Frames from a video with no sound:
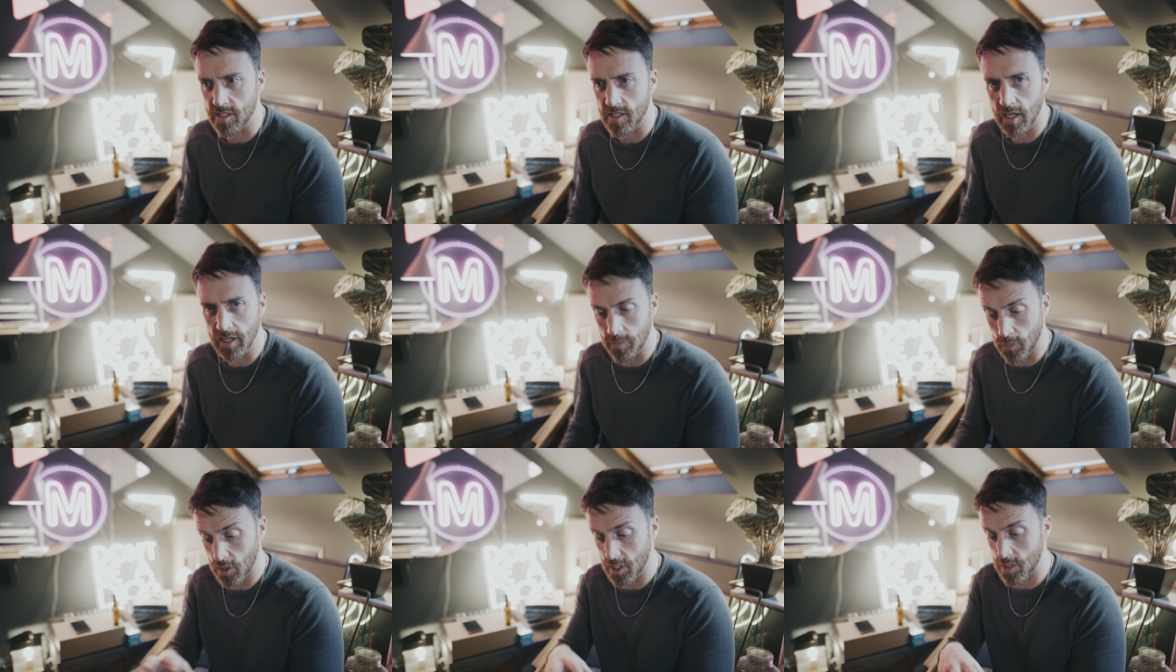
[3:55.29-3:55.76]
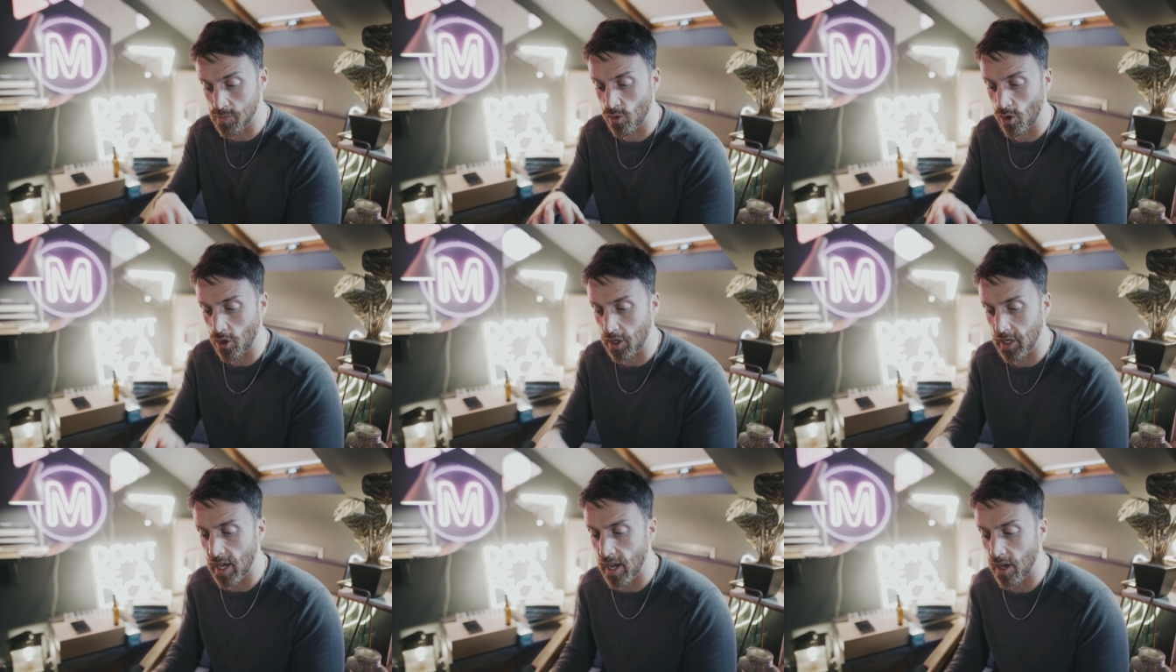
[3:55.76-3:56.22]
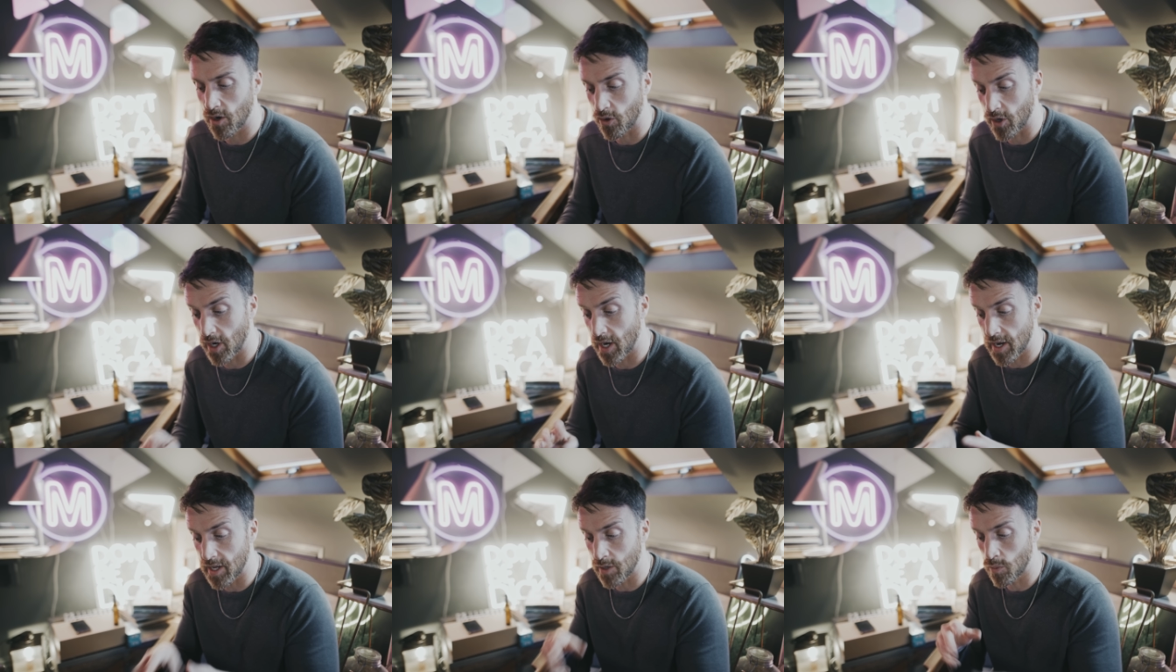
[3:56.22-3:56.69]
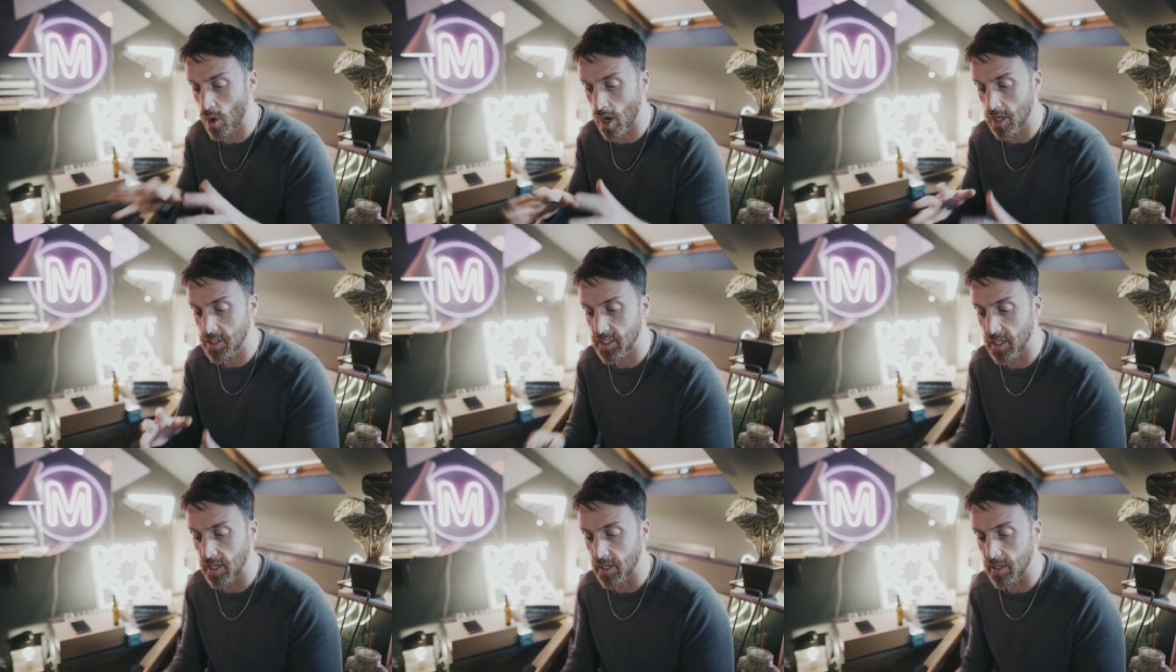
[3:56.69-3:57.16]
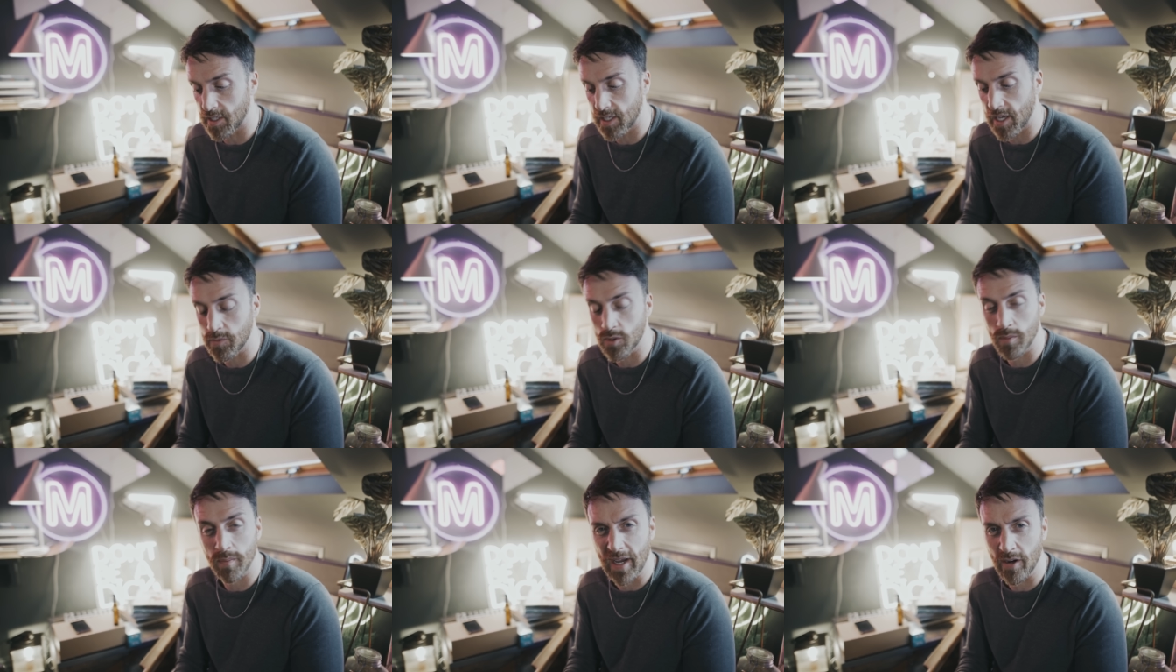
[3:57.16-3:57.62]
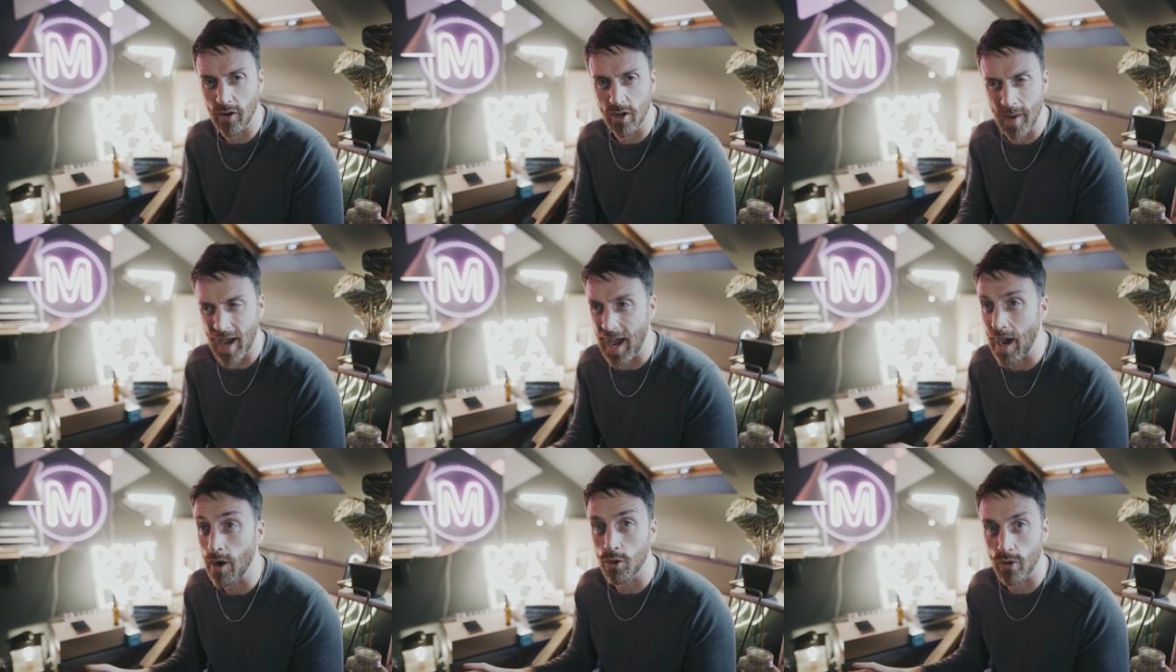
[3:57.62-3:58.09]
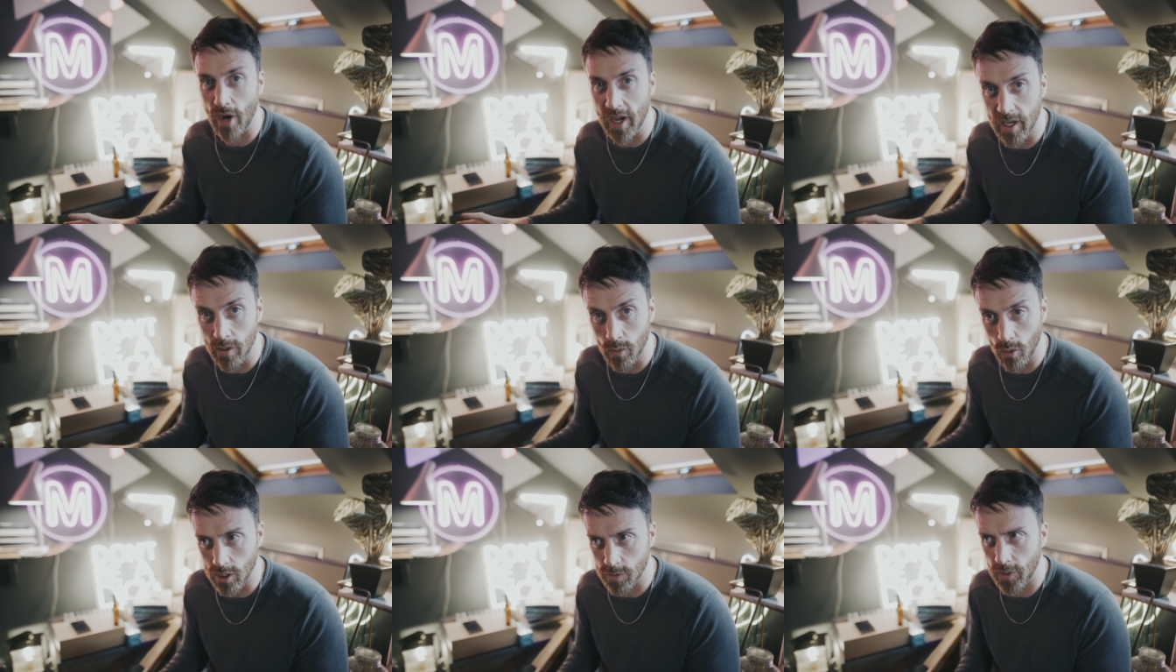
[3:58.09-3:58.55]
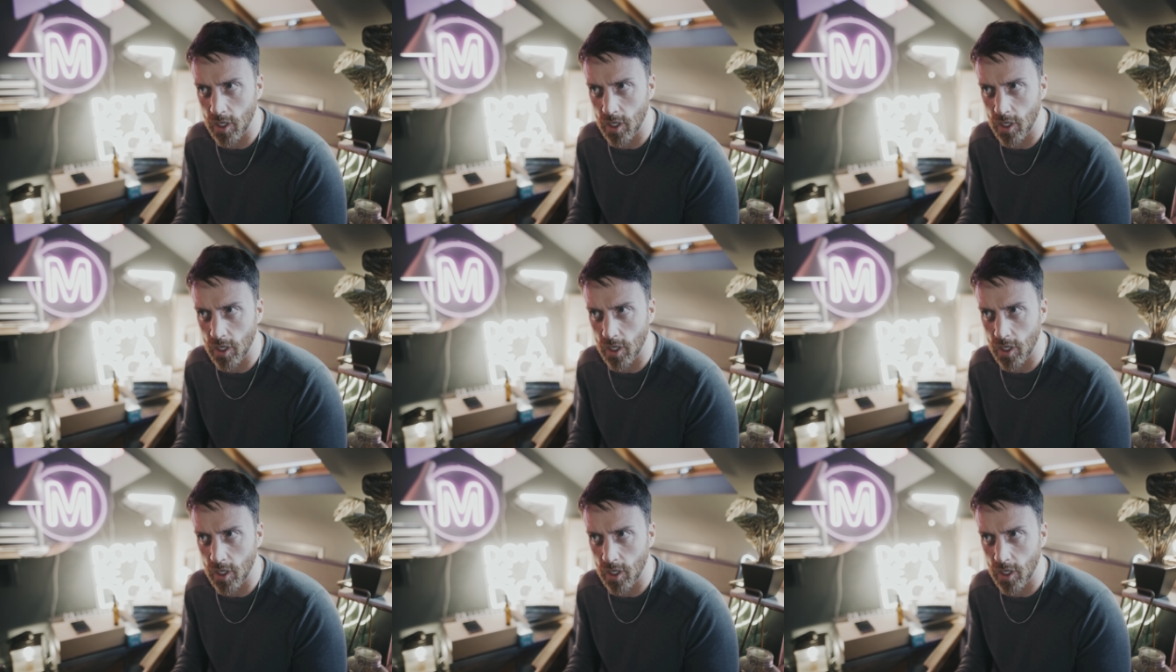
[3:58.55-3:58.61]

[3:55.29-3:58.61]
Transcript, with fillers: And he put this Moroccan hair oil in it and he worked it in and he kept on banging on about how great it was.